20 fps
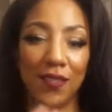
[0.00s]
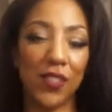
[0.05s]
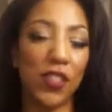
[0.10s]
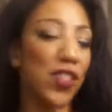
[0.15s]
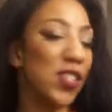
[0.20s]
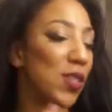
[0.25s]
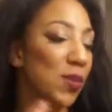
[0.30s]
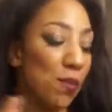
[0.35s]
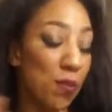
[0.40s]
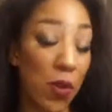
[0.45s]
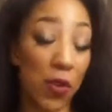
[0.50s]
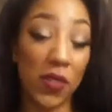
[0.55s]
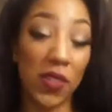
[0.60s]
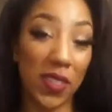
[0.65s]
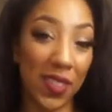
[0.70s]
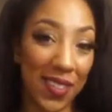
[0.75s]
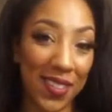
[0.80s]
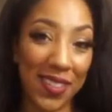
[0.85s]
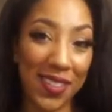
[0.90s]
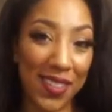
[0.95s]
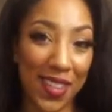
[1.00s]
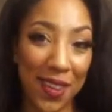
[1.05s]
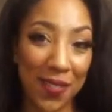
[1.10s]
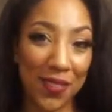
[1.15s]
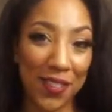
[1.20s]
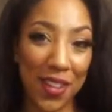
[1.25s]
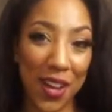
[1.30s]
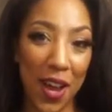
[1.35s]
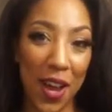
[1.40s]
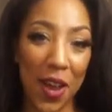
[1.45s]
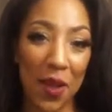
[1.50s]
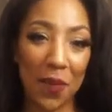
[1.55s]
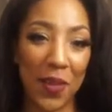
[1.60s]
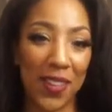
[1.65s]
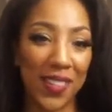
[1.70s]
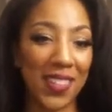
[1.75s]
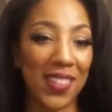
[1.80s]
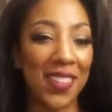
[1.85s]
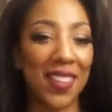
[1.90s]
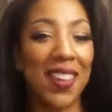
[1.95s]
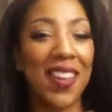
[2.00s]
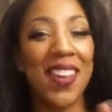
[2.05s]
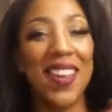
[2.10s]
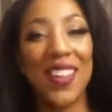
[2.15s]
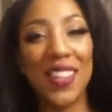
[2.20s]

just mostly to save time and to